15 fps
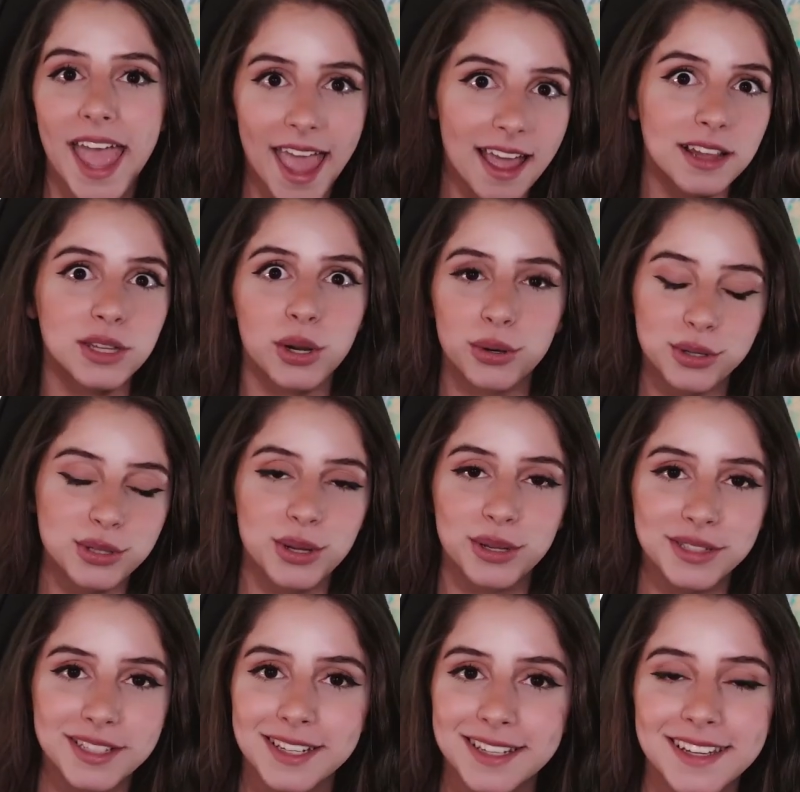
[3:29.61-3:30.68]
and
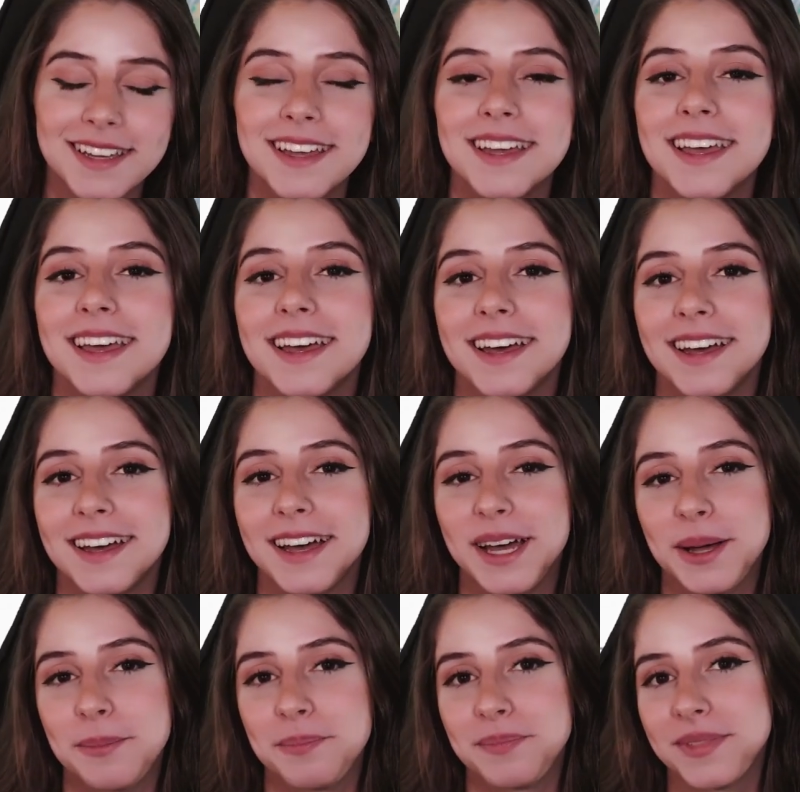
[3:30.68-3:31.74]
horizontally
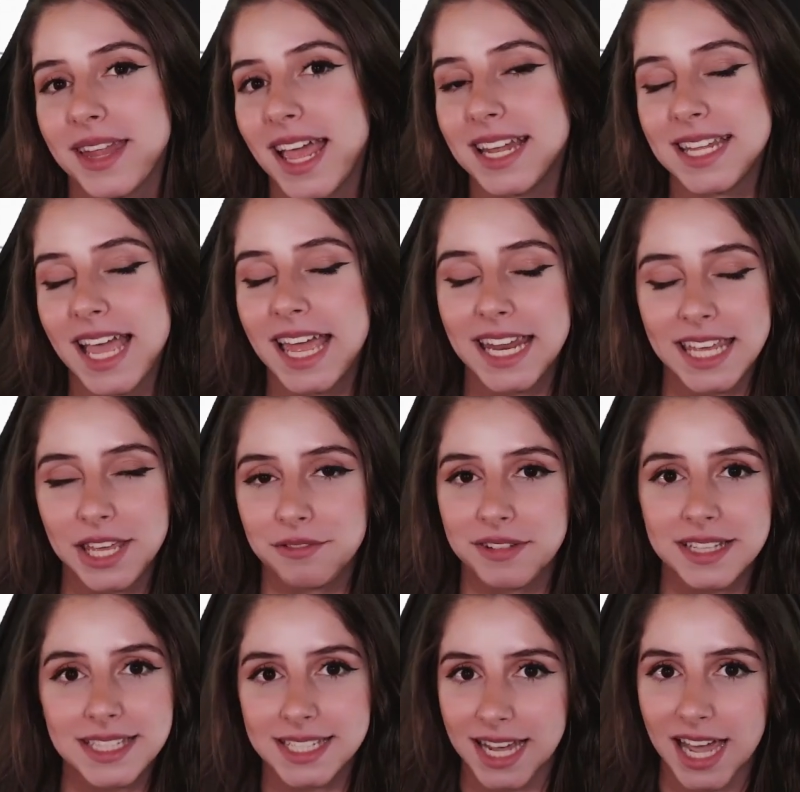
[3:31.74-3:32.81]
um, at any
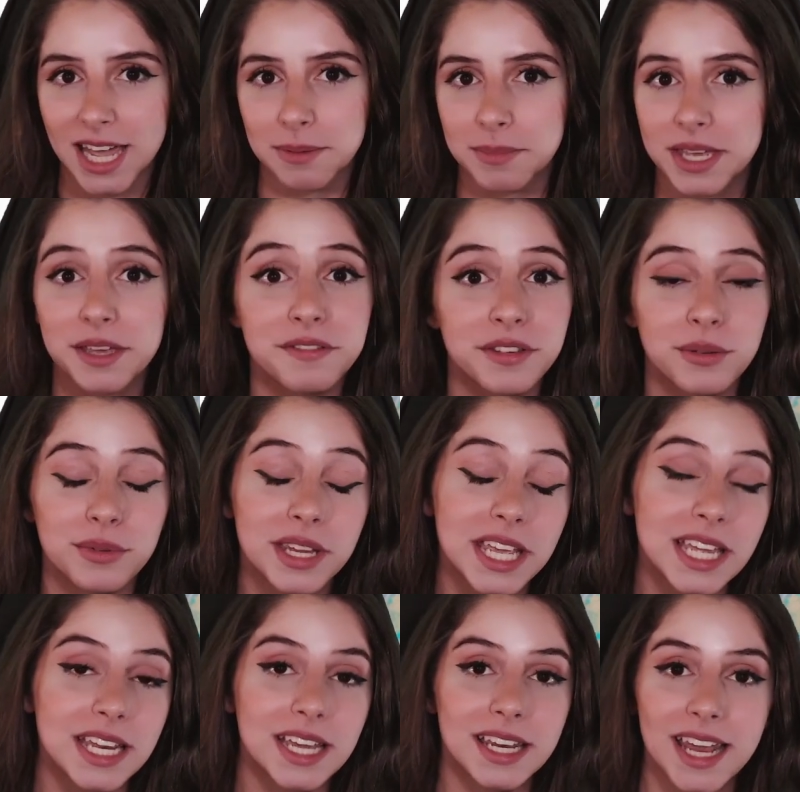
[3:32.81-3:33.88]
given time if you
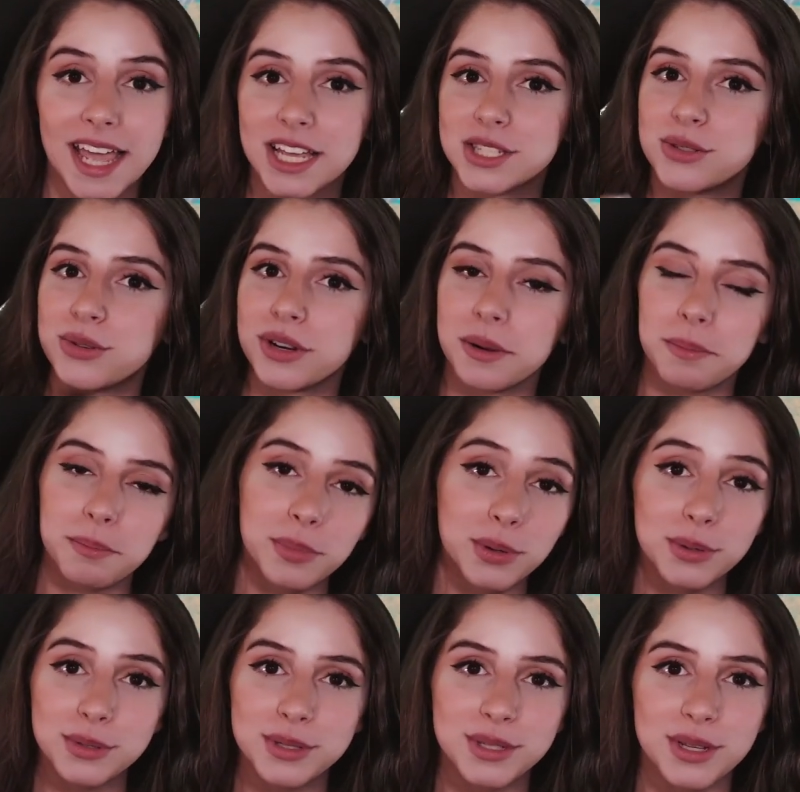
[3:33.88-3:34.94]
need an extra
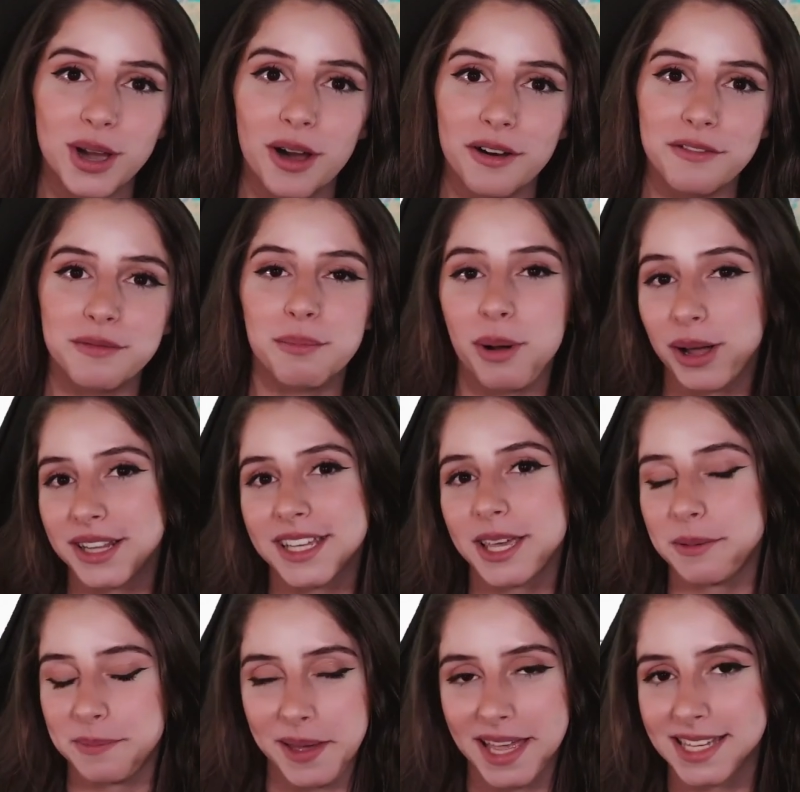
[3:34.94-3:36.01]
boost of bot
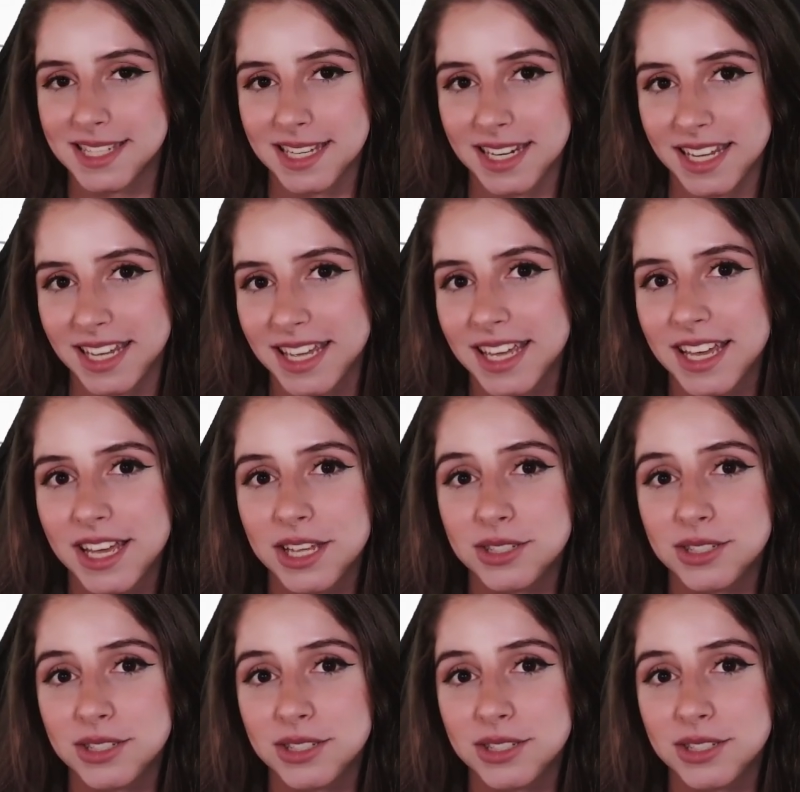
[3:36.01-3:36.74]
capacity.